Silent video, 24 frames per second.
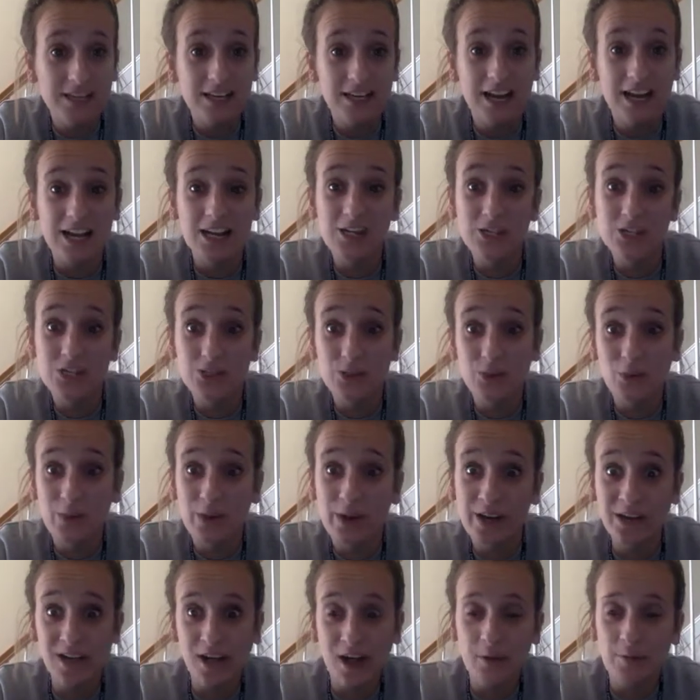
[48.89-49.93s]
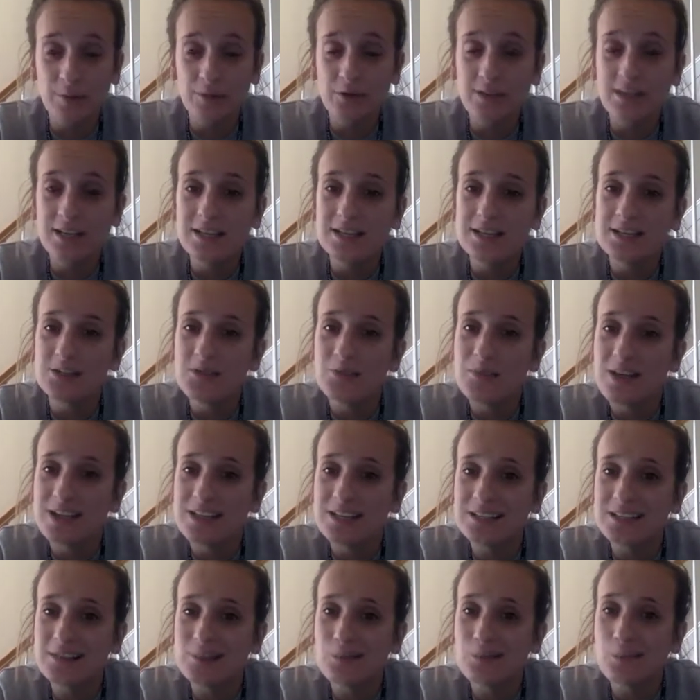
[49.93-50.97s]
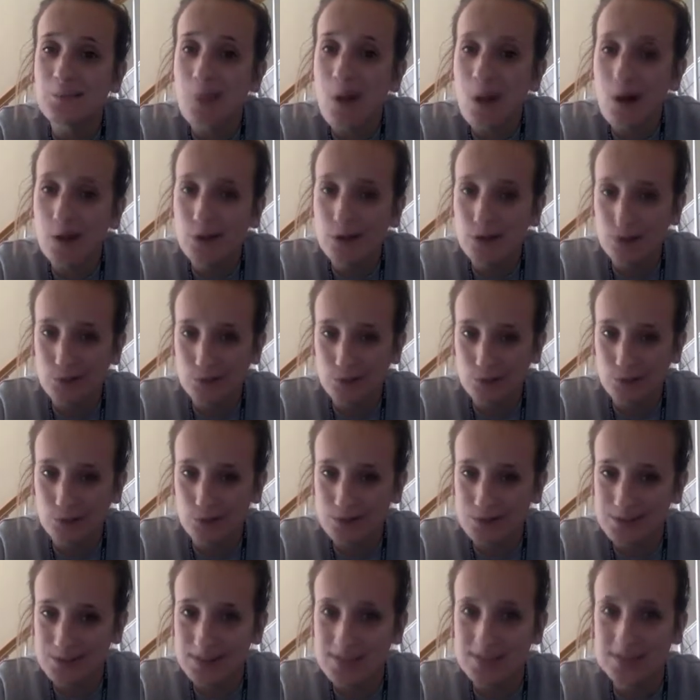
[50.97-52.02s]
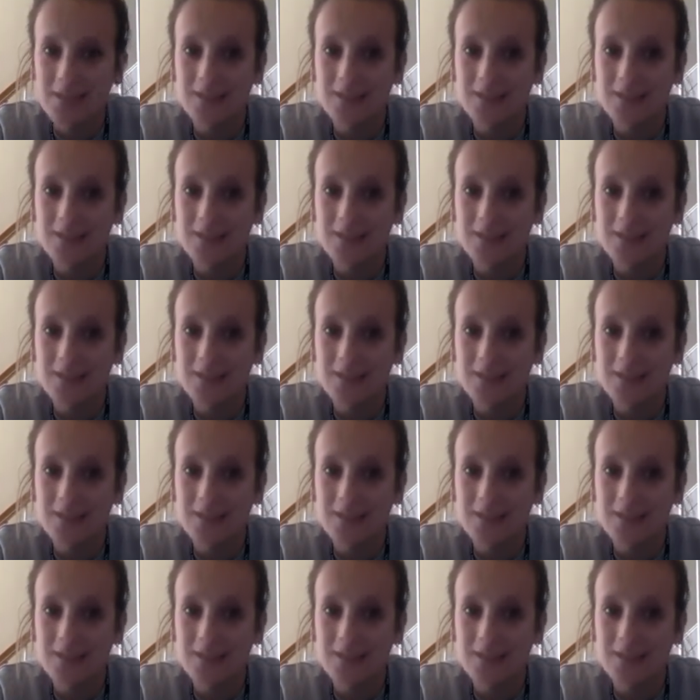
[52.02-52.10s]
kind of join up with this to make molecules.